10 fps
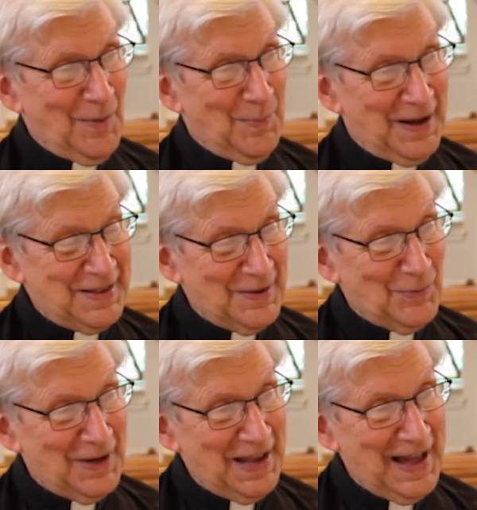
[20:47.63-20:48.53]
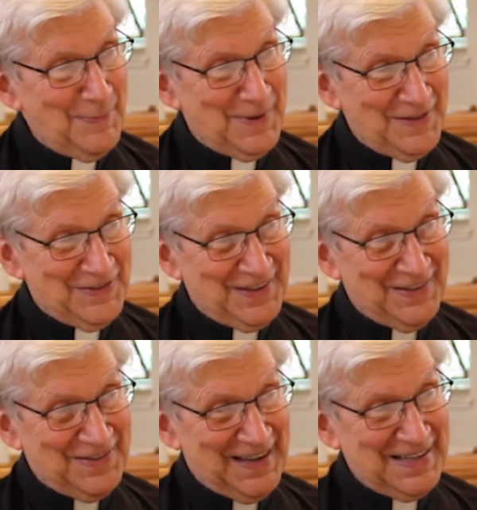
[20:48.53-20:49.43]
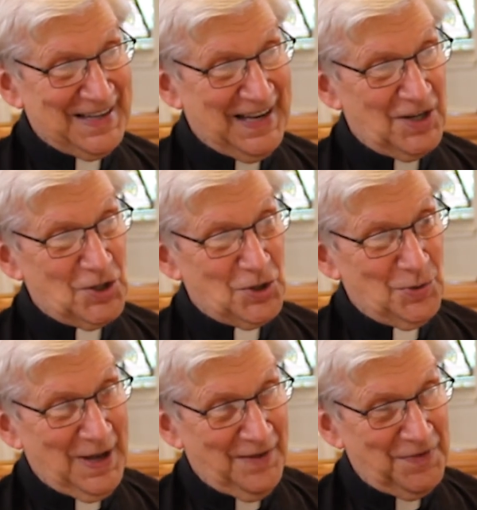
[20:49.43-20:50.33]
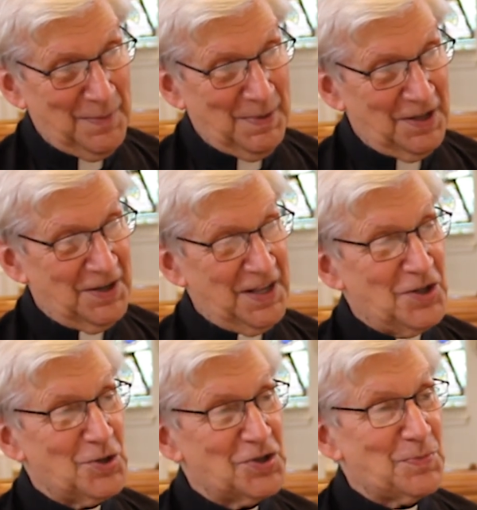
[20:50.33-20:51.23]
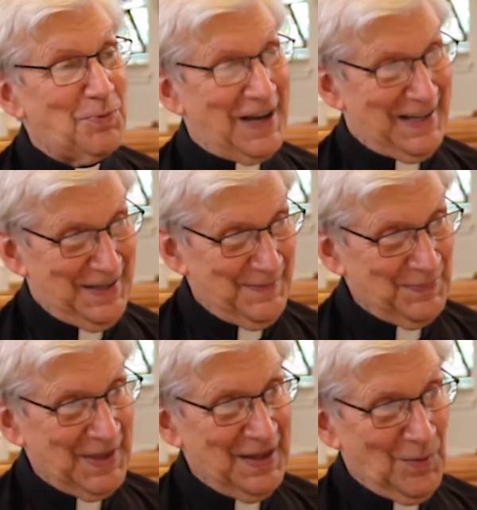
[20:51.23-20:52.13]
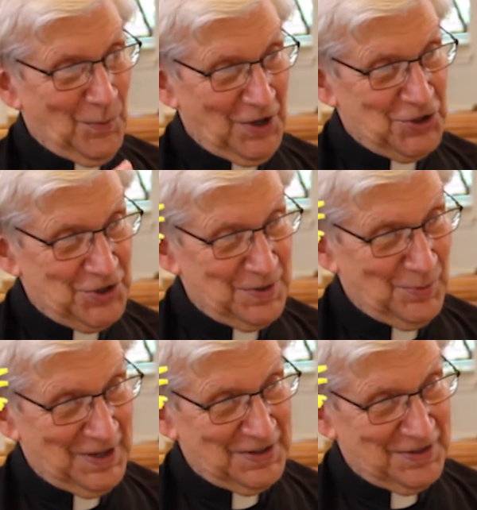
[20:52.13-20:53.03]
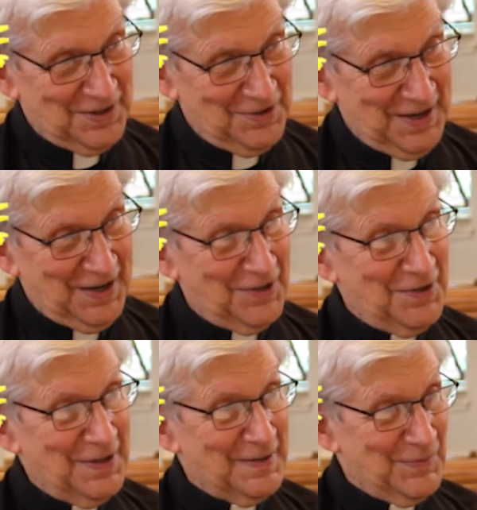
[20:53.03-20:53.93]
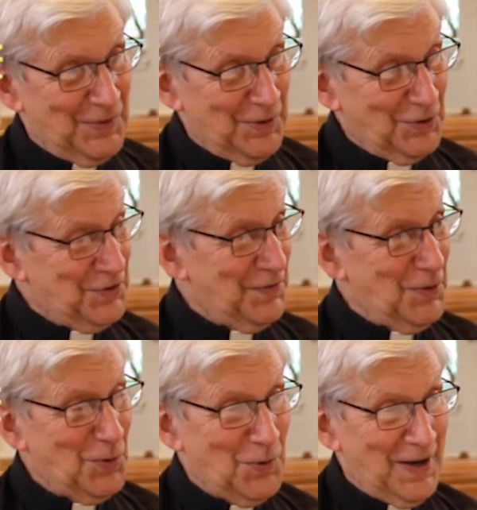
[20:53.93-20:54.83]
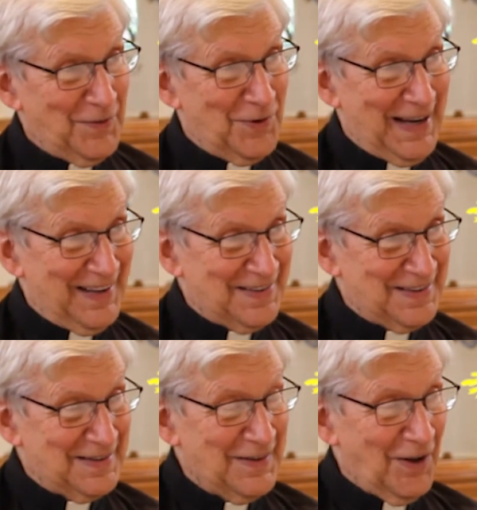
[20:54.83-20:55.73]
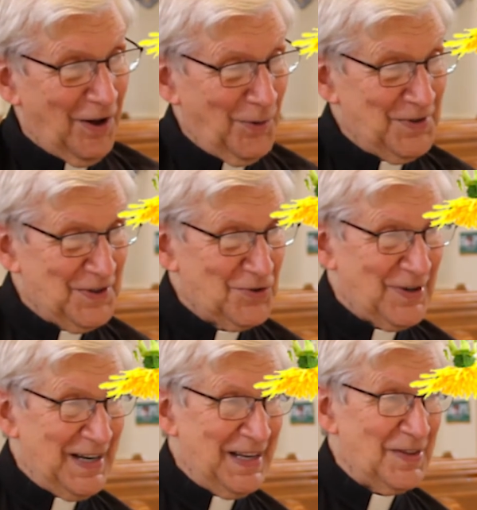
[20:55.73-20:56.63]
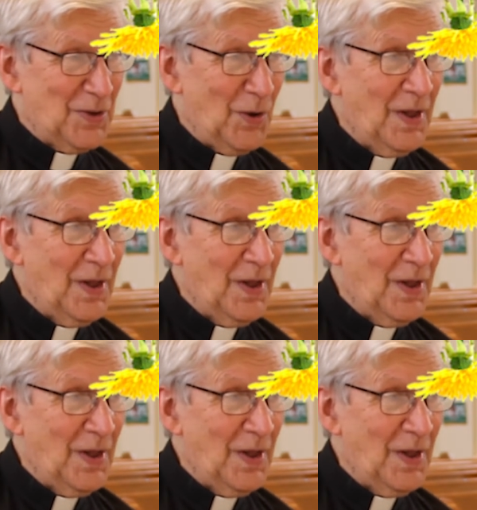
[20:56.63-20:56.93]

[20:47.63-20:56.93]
But what happens is they tend to have the ability to spread. Once they're there, those of you who have grass always are trying to get